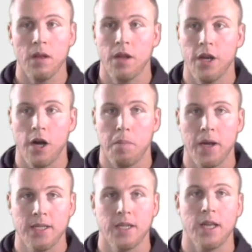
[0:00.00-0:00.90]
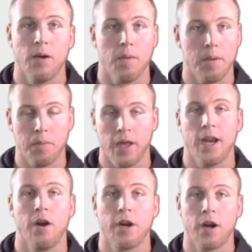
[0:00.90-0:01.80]
You know, basically, I'm gonna
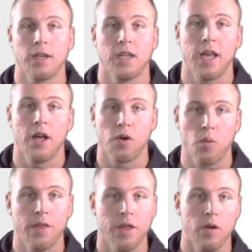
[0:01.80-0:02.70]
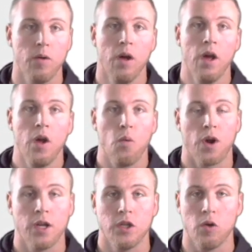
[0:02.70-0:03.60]
plan out your content calendar with you.
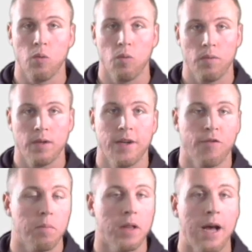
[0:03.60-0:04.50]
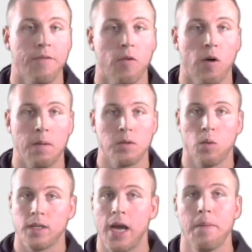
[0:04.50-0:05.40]
We're gonna do different platforms,
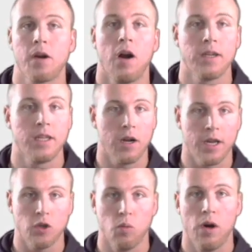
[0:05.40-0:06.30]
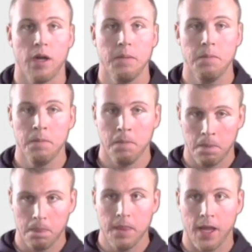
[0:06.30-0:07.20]
what type of content on each one.
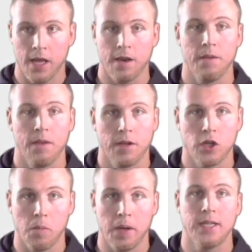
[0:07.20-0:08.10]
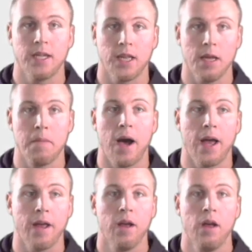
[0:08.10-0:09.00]
And so basically
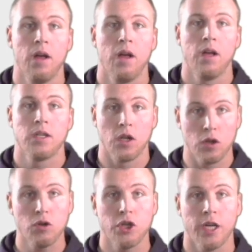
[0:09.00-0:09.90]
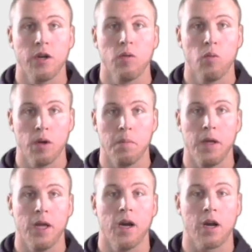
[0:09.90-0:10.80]
my solution would
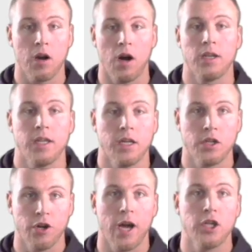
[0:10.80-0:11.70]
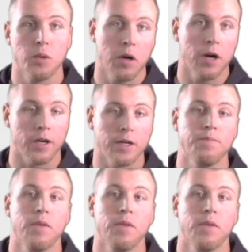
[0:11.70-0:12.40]
be a content strategy partner.